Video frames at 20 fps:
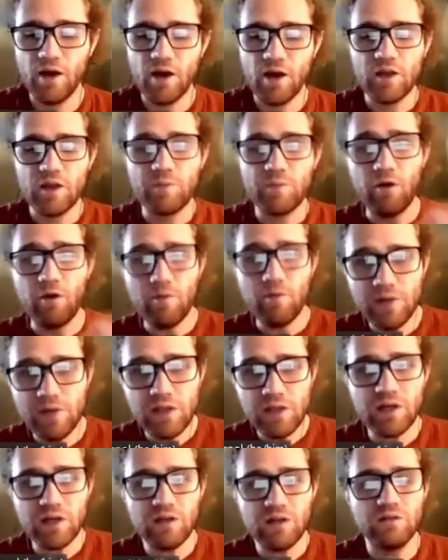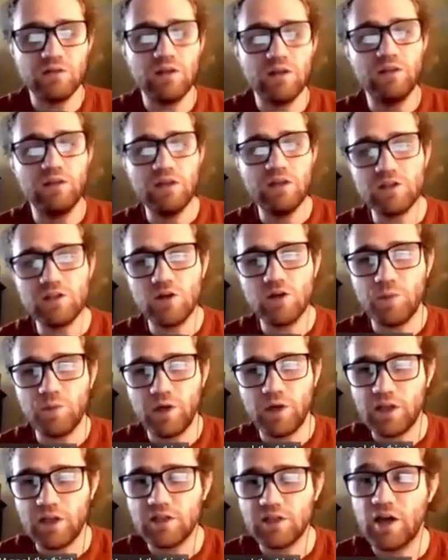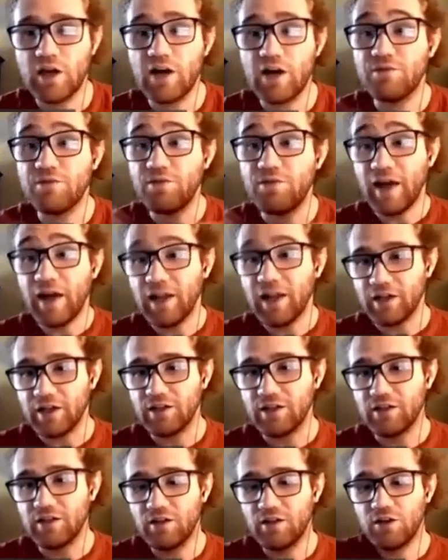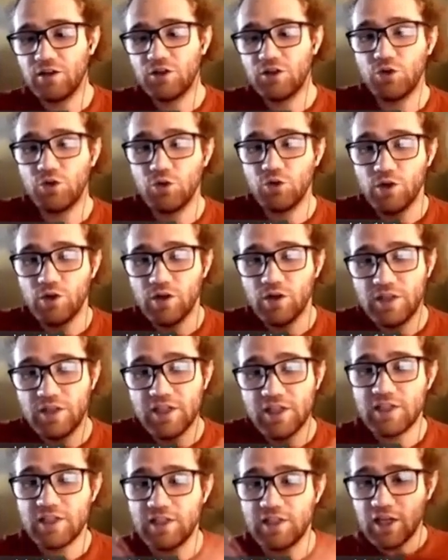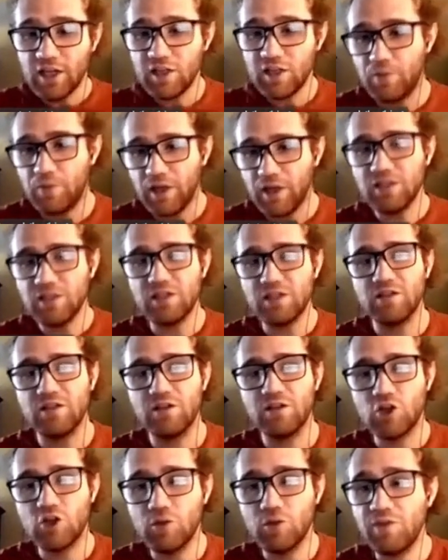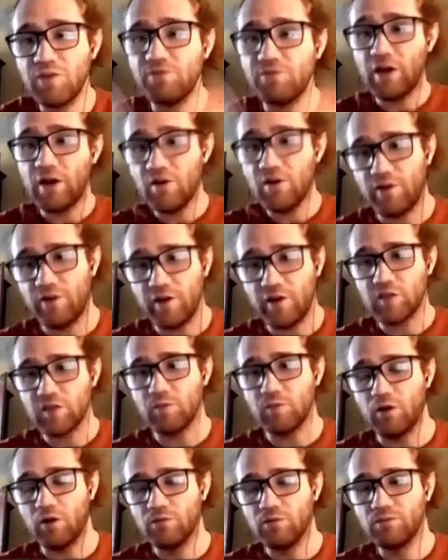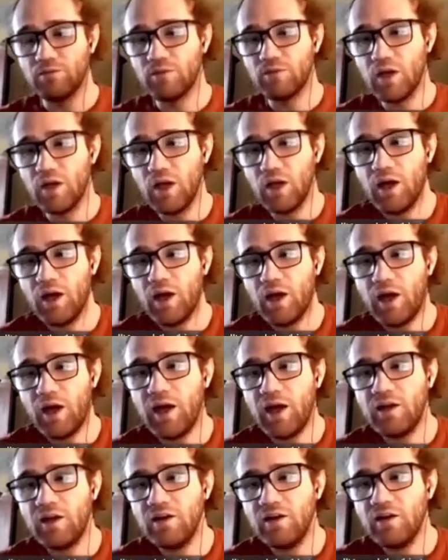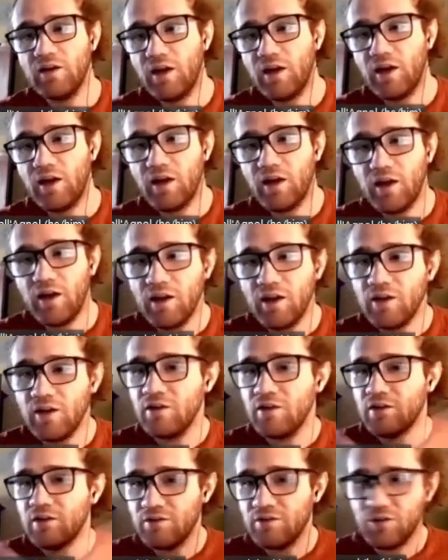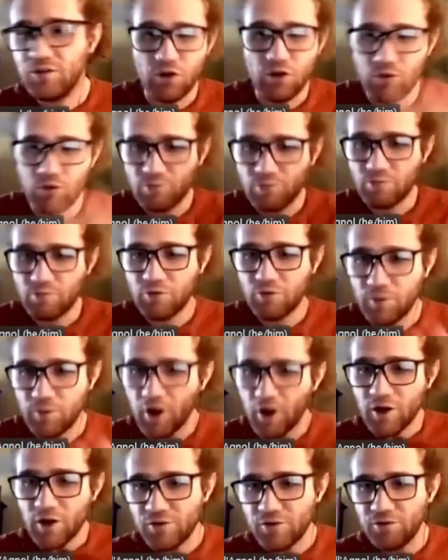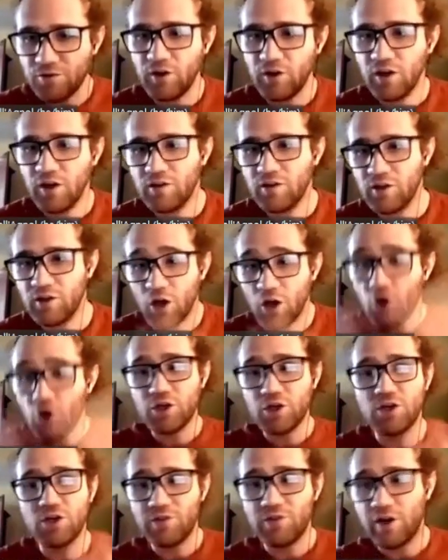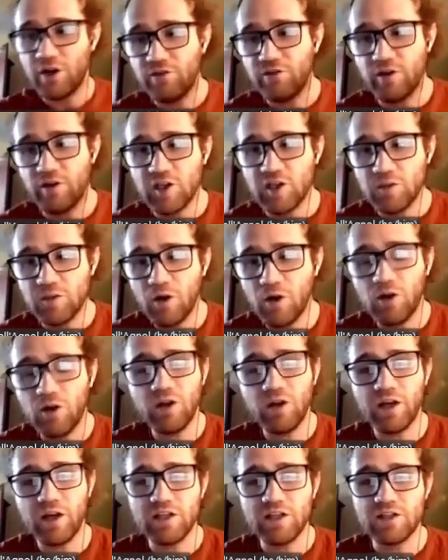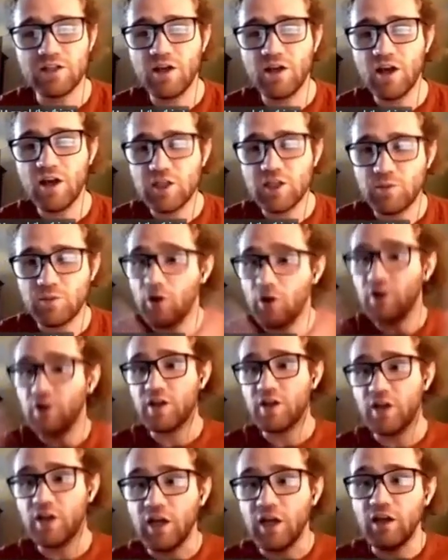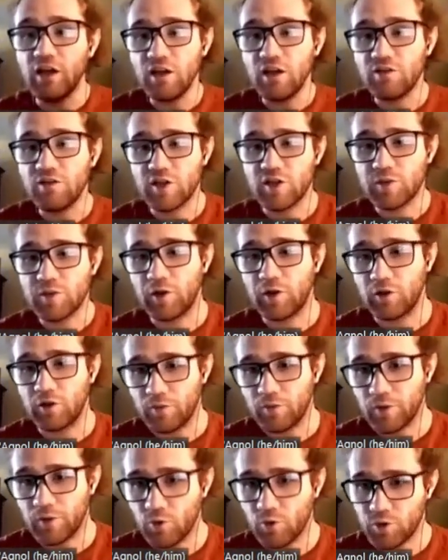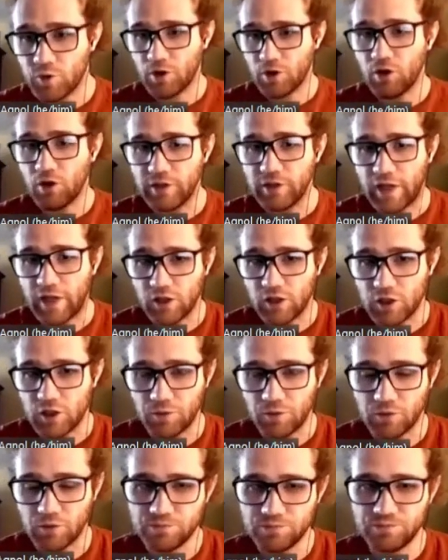the probability that these openings are valid to distinct bits should be very, very small. And in you know cryptography, the notion of very, very small is smaller than any inverse polynomial, which we call negligible.